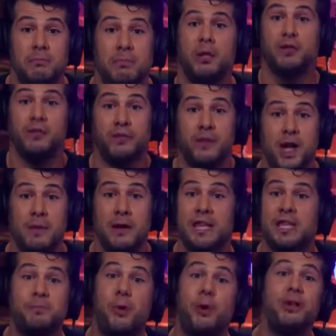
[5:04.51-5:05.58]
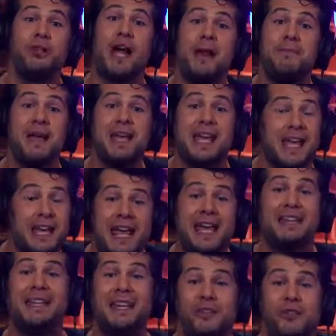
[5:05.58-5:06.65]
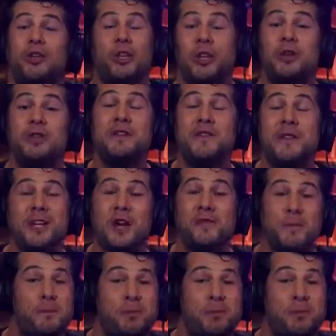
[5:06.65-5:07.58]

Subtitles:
Milton Friedman. He's borderline making an anti-union video for